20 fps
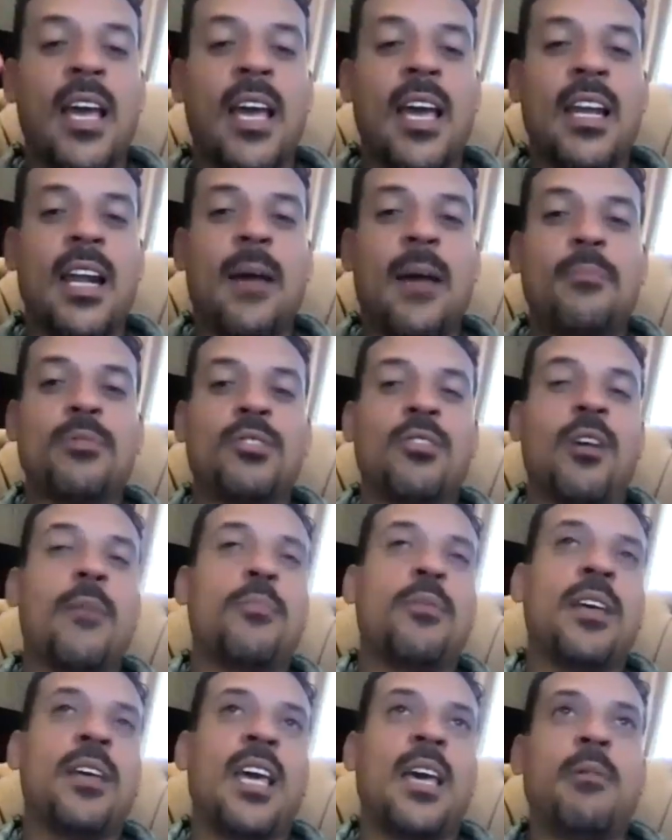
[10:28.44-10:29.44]
And I
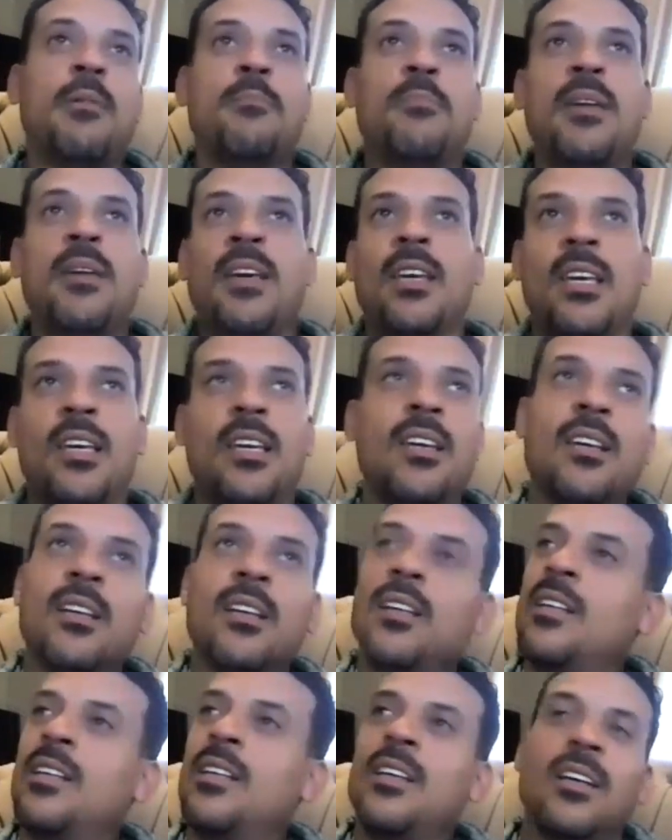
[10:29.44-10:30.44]
put him and Biggie,
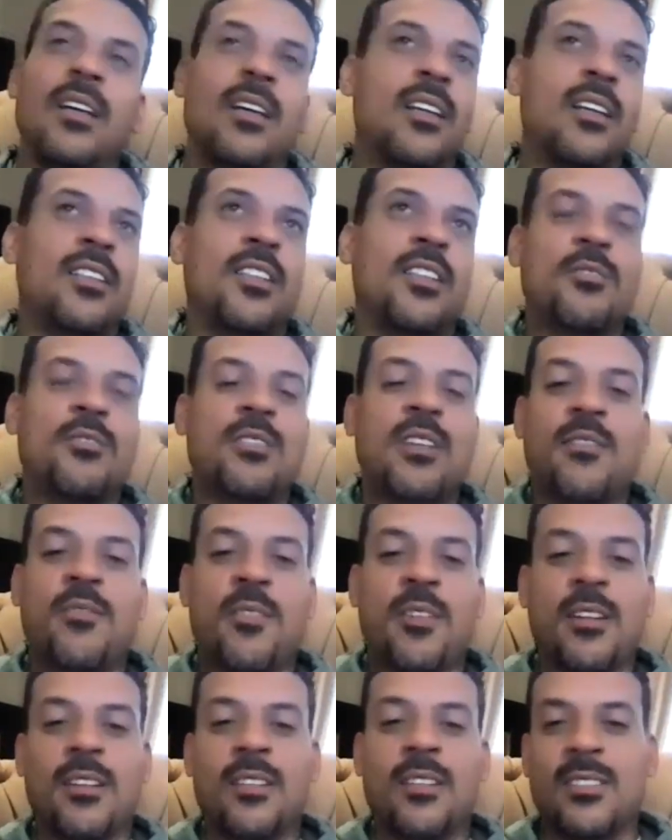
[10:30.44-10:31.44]
they're
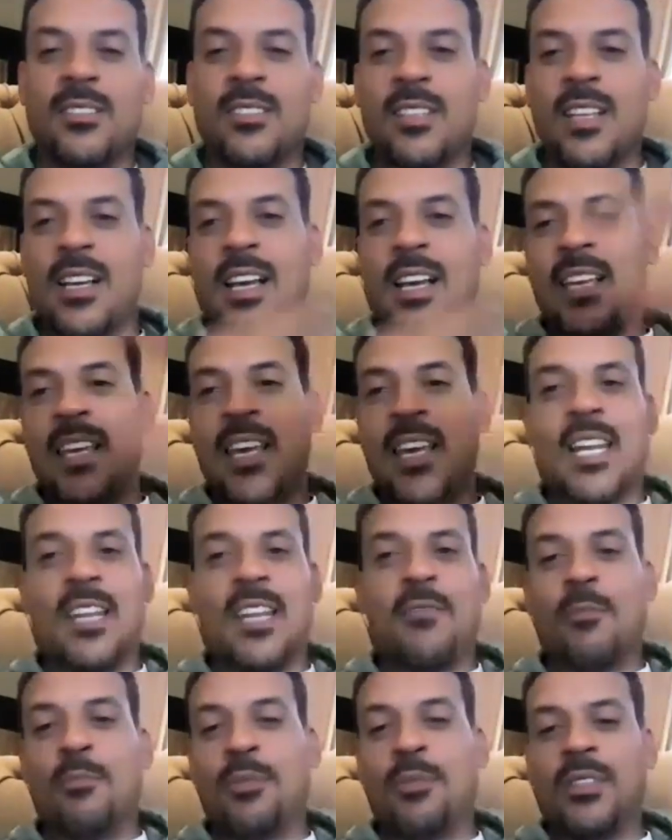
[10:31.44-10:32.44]
different. Like, I can't
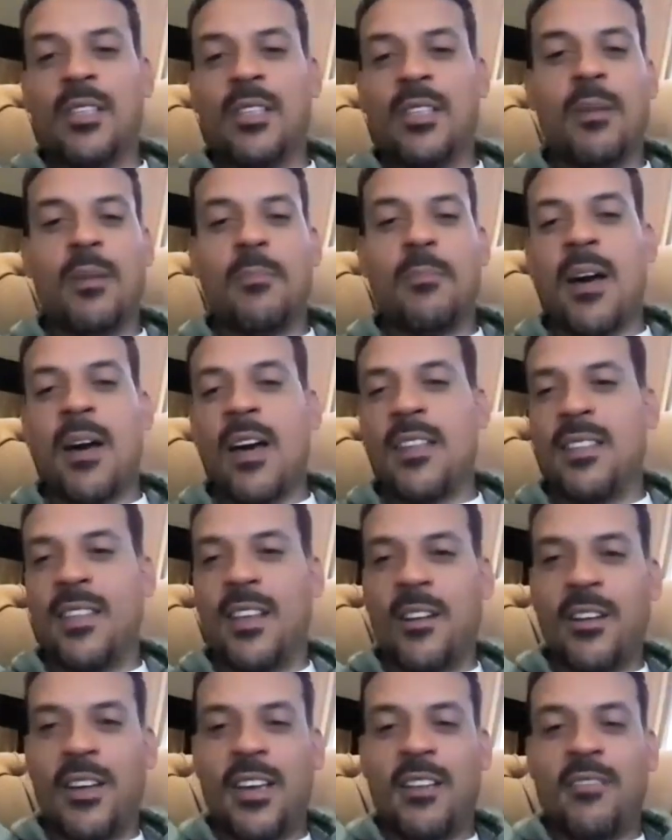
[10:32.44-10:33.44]
even put them in my,
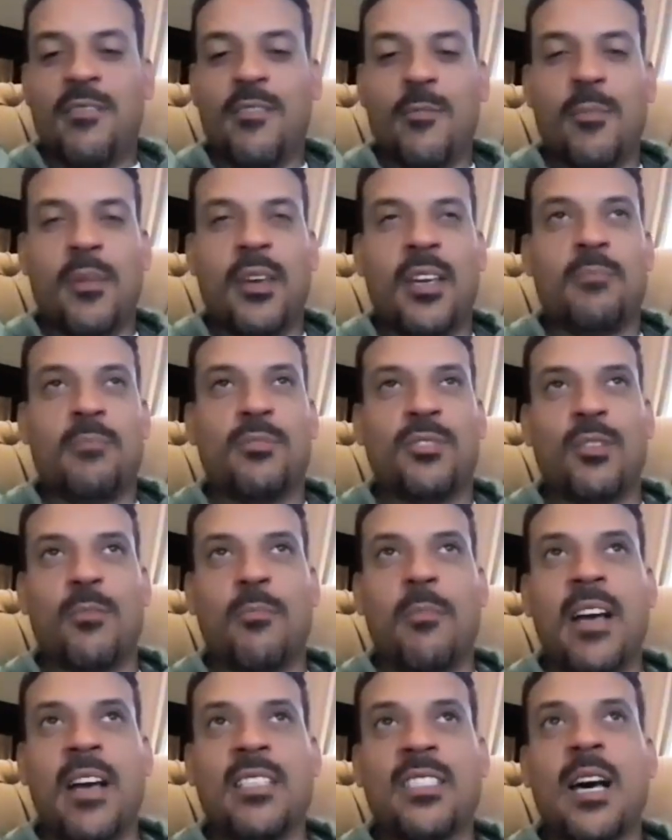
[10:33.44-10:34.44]
they're it for me. So
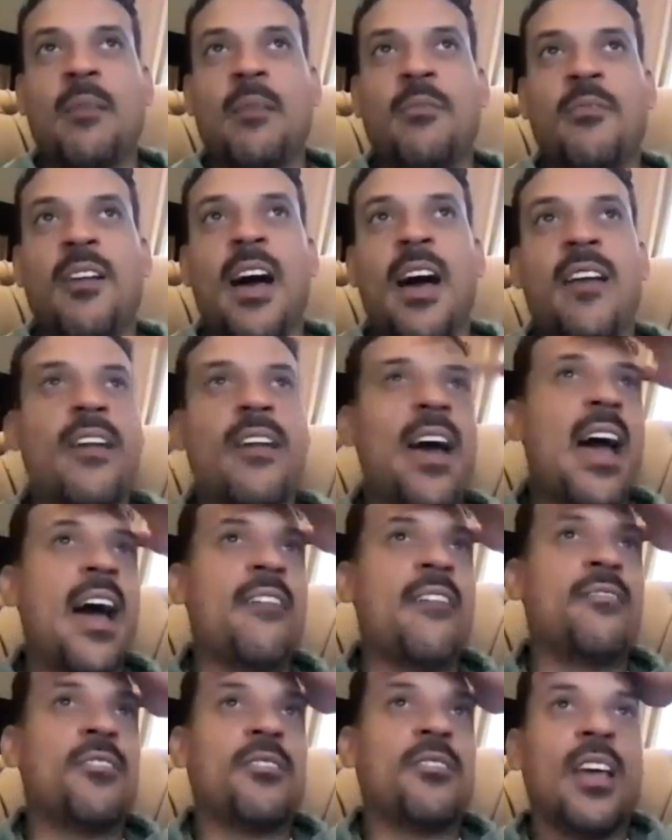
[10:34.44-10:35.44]
my top five
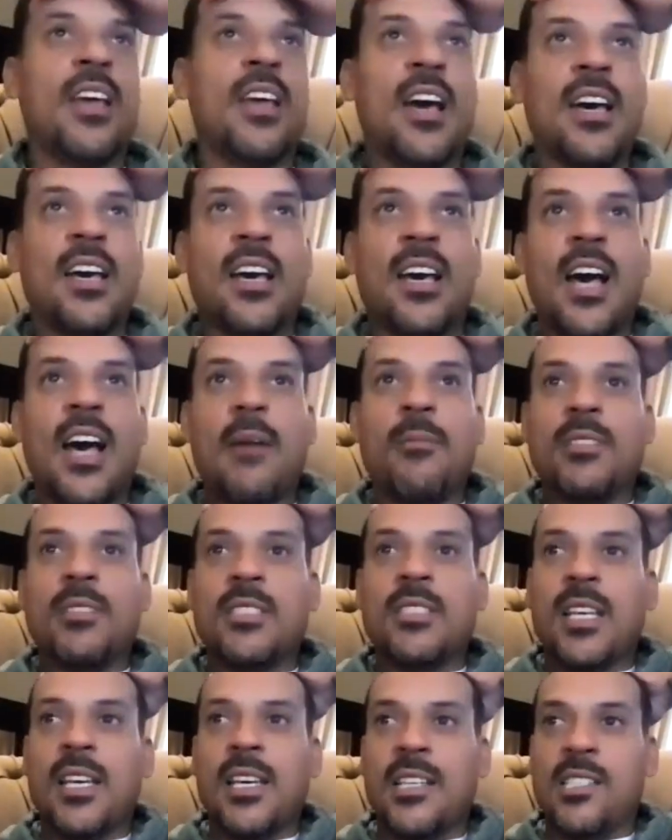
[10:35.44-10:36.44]
after that, I would
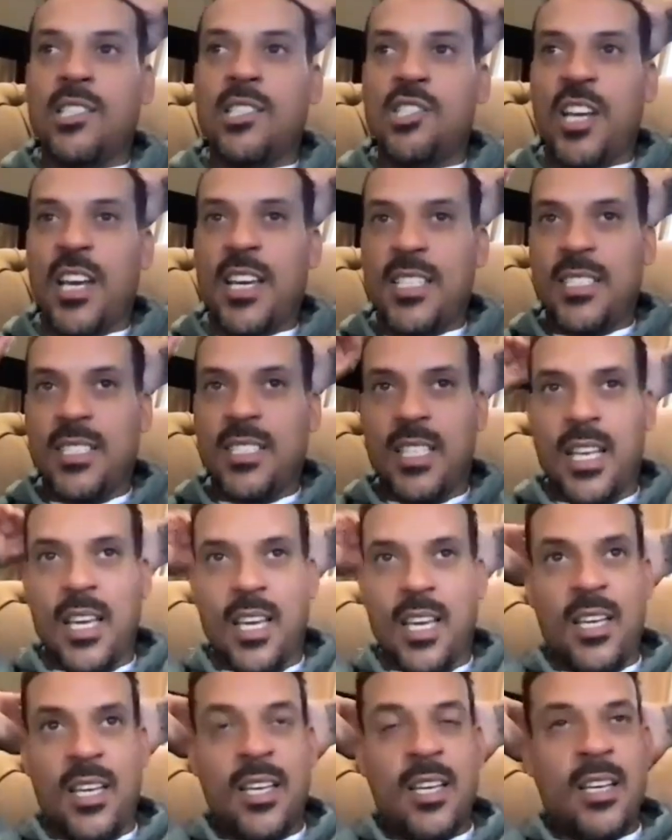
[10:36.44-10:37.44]
say
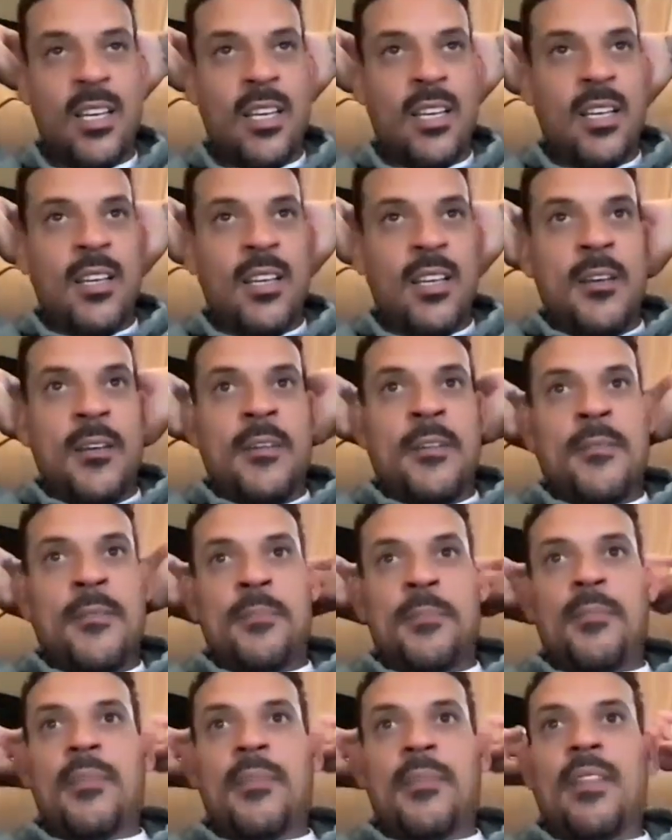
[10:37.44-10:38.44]
Jay-Z.
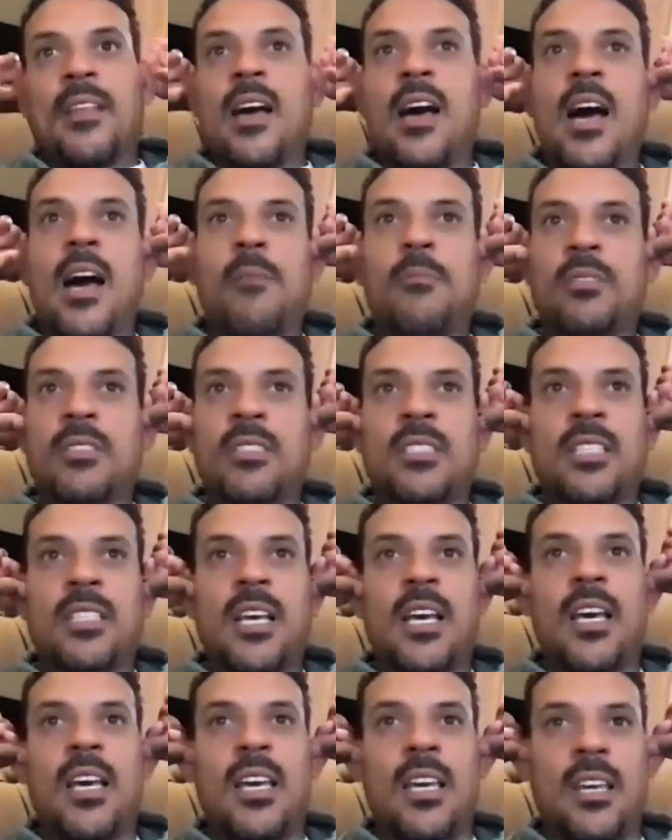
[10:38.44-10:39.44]
I would
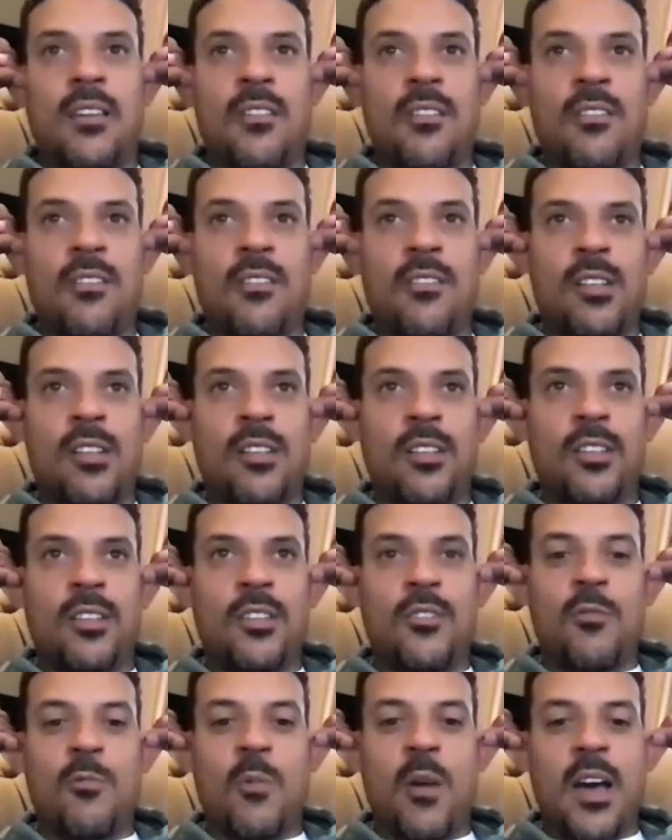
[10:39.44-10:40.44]
say
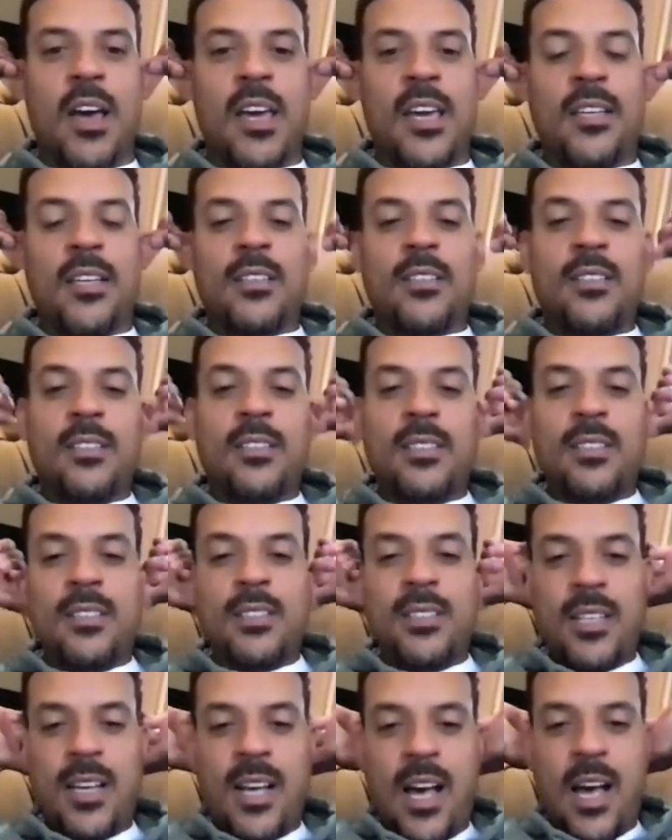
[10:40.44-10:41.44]
Lil Wayne.
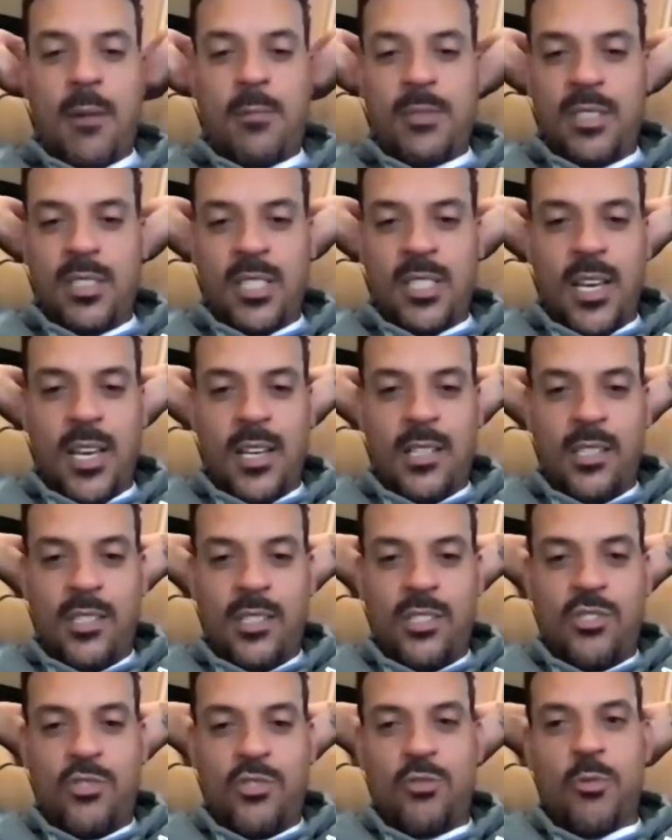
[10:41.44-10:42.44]
I would say
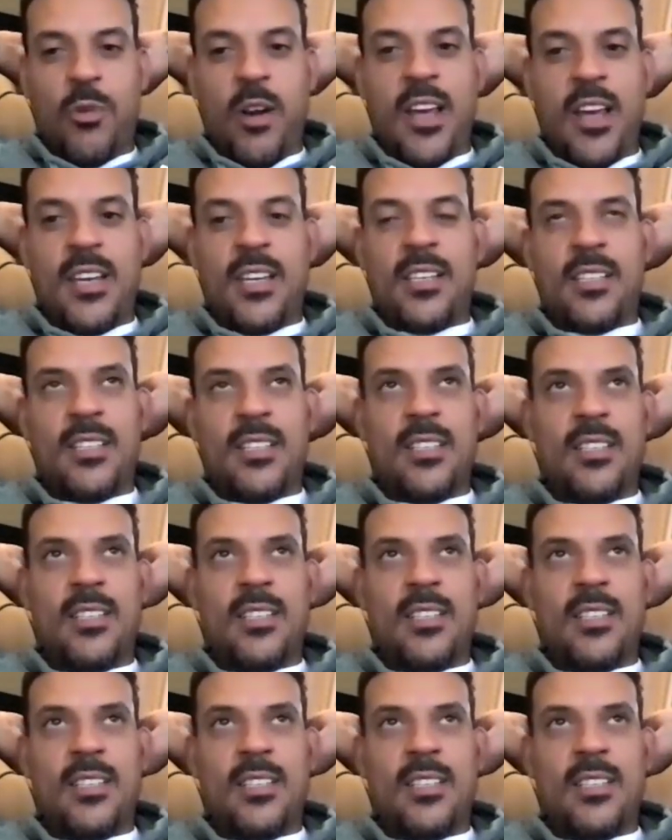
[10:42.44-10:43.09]
Drake.